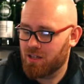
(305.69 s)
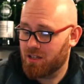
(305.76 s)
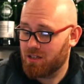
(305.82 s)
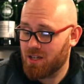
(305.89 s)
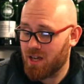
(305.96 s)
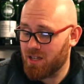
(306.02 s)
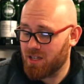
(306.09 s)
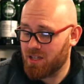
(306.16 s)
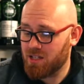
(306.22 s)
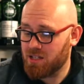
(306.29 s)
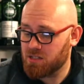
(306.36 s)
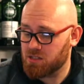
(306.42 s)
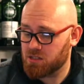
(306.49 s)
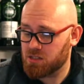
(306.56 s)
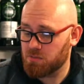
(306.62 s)
Yet it
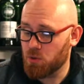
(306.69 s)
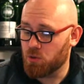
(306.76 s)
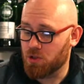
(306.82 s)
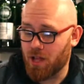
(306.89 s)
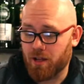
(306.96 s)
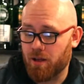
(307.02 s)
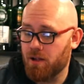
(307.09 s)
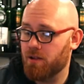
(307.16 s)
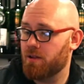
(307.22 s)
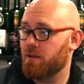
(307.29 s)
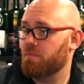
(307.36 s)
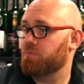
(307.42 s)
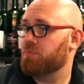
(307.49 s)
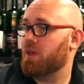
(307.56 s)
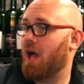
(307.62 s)
is smooth. Like
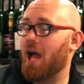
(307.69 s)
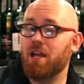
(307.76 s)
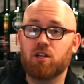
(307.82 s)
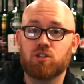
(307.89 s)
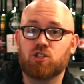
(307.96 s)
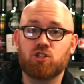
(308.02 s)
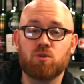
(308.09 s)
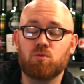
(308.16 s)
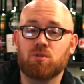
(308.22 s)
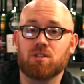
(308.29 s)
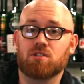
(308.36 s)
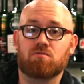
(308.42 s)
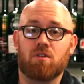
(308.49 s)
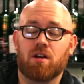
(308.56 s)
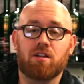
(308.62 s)
I could shoot
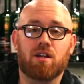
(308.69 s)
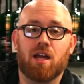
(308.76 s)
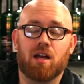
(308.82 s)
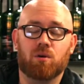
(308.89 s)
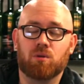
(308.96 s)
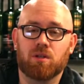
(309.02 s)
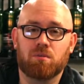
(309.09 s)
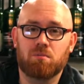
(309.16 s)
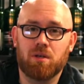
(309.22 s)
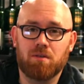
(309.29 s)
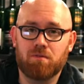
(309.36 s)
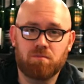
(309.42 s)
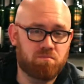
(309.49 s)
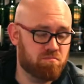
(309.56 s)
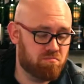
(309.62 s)
this right now and
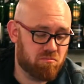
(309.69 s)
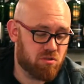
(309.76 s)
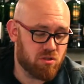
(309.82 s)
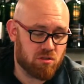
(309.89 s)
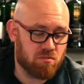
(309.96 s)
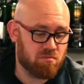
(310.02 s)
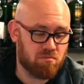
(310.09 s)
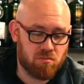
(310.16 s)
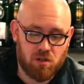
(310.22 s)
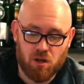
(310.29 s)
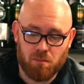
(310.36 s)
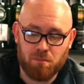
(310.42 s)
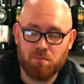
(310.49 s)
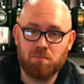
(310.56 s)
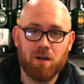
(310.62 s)
be just
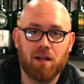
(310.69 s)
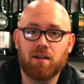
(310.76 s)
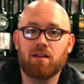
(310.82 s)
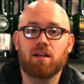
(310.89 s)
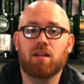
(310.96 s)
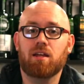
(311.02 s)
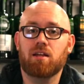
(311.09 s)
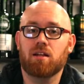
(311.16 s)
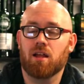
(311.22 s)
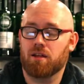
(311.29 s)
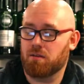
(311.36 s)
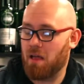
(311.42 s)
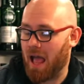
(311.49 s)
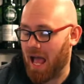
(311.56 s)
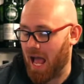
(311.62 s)
completely like
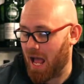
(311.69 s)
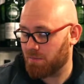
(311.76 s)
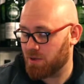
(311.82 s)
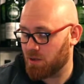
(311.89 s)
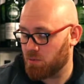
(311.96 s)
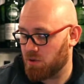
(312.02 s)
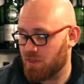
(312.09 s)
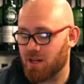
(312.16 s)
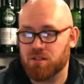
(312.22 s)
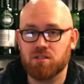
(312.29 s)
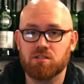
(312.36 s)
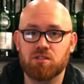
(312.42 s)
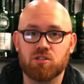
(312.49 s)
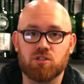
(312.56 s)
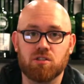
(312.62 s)
happy with that
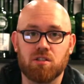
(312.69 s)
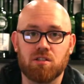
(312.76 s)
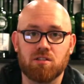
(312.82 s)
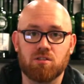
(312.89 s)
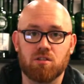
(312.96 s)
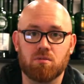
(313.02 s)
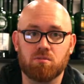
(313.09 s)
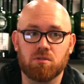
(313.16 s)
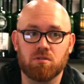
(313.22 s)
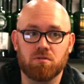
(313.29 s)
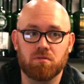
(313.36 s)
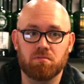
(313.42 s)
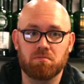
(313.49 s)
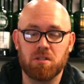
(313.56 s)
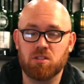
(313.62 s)
decision in terms of
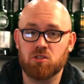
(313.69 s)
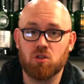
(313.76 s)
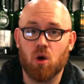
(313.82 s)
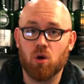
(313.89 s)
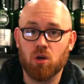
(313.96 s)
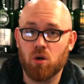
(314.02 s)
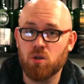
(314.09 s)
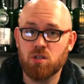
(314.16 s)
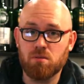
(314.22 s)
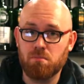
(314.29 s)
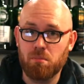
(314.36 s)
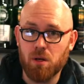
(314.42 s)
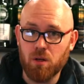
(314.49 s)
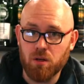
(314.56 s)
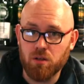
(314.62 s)
it's not going to
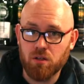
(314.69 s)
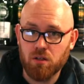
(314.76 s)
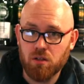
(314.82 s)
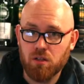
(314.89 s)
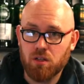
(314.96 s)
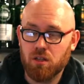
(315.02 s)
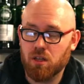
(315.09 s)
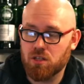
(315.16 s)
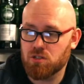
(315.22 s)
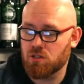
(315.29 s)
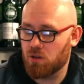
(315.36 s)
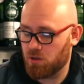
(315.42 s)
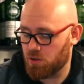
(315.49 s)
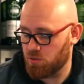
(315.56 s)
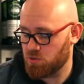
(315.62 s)
burn. It's
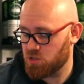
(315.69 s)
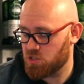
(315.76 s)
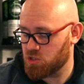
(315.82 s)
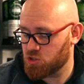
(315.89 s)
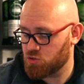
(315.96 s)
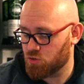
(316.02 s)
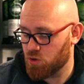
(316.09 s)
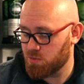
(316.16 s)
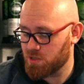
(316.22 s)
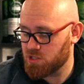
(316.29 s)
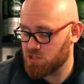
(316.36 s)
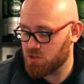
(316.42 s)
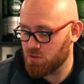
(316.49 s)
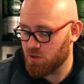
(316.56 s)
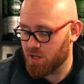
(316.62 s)
not going to destroy me
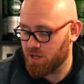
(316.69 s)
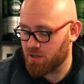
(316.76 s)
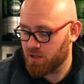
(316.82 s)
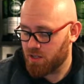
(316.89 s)
to do that.